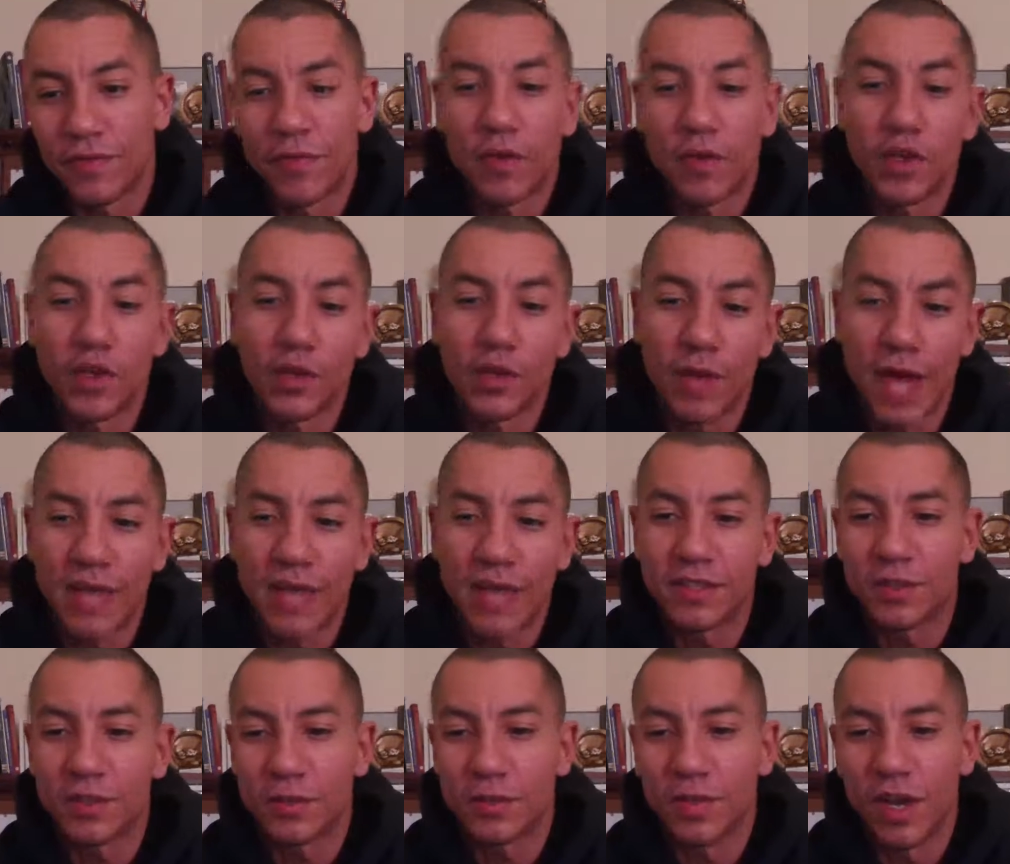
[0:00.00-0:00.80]
you
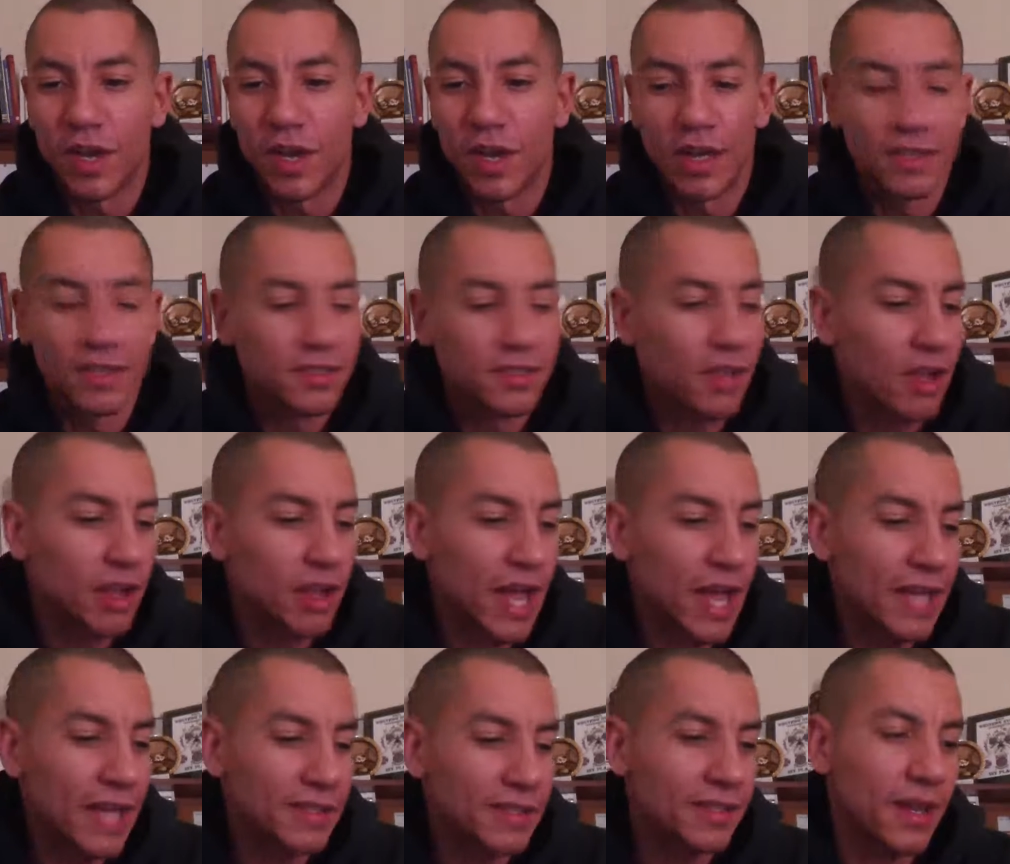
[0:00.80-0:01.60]
guys who saw
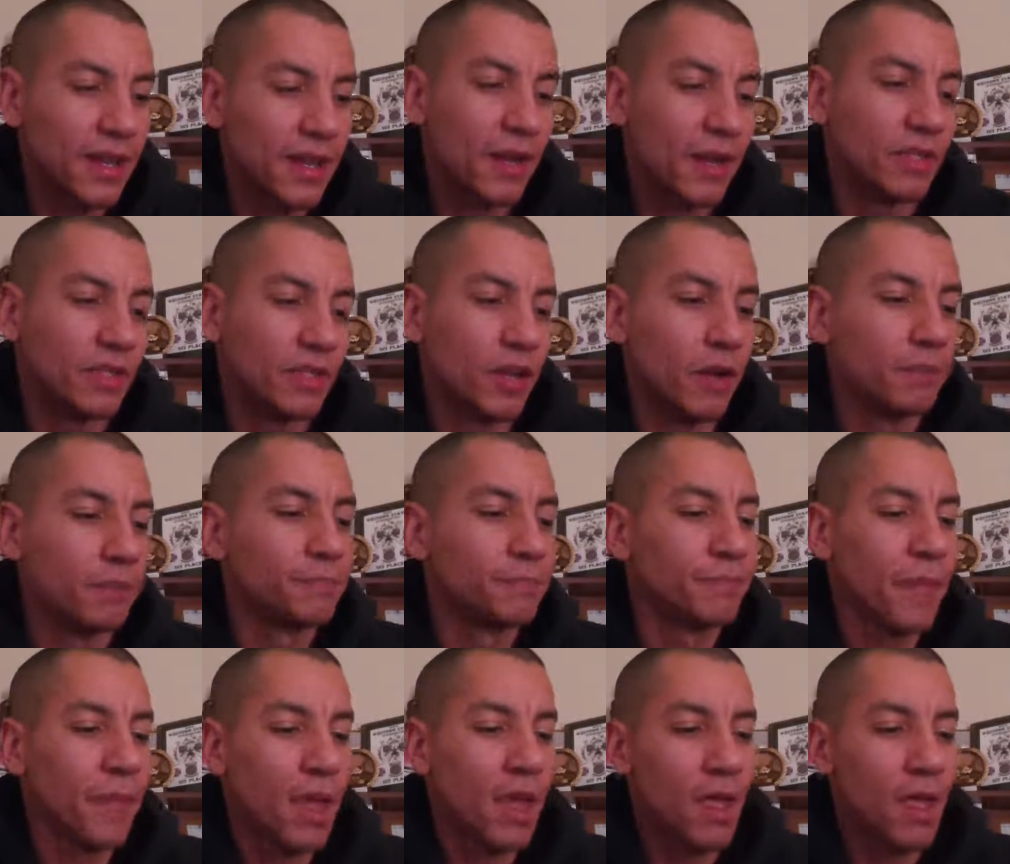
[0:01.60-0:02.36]
last time. So, all